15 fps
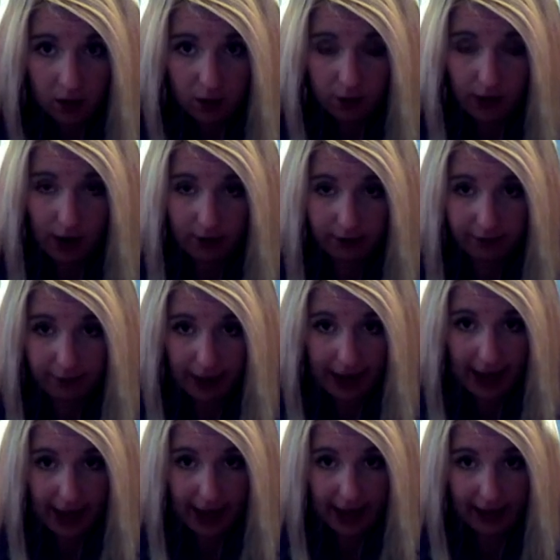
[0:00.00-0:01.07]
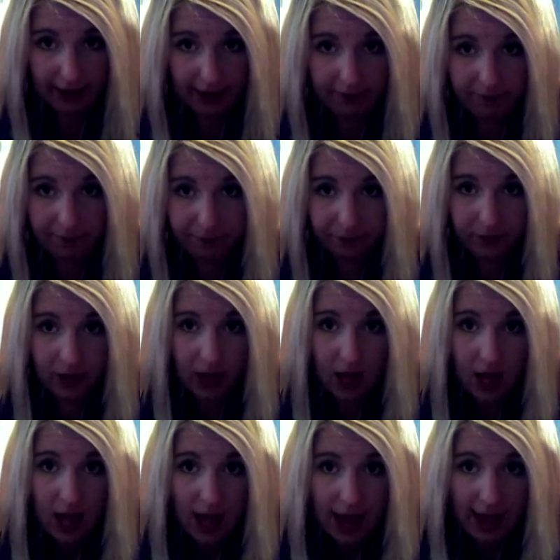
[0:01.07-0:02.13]
crown of my head,
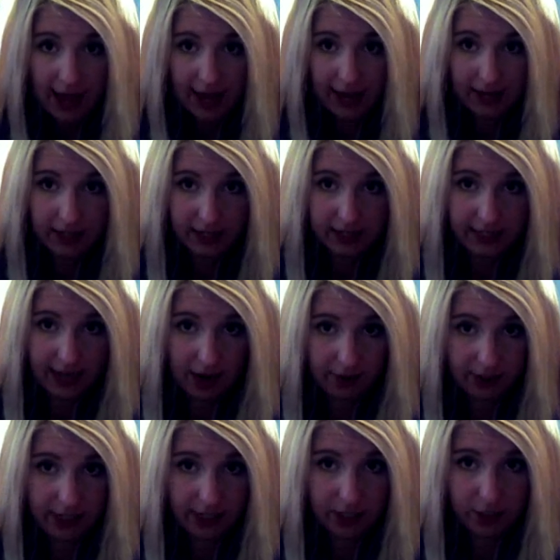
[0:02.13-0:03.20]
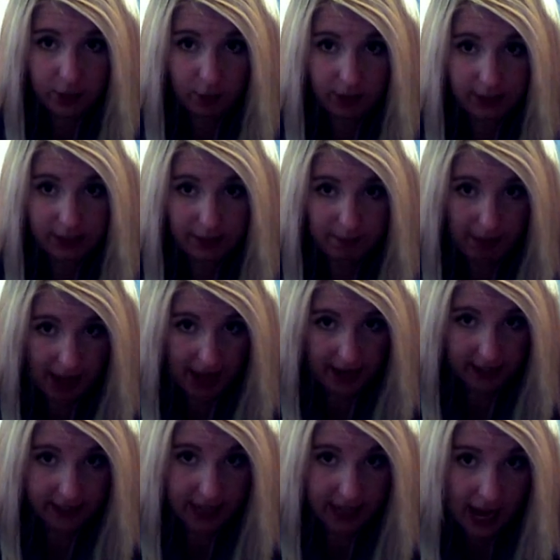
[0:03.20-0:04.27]
and down here towards the
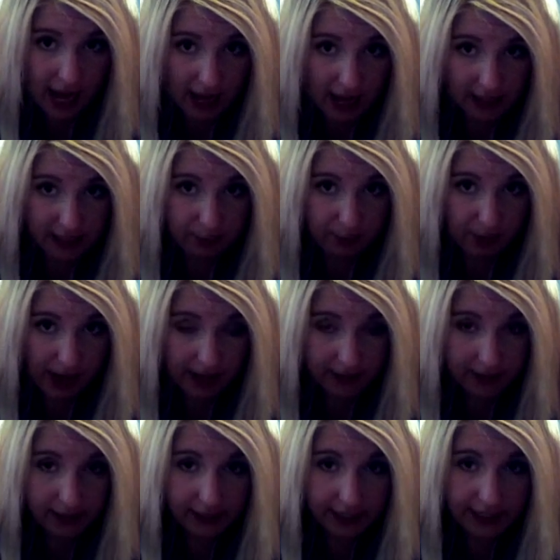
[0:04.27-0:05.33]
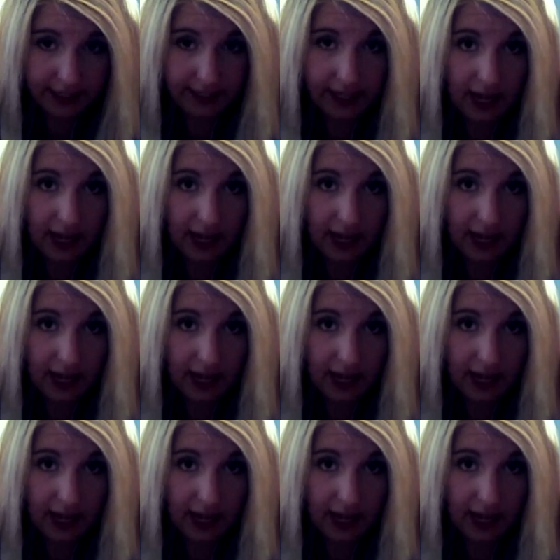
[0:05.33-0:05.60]
base, I'll spray a little in.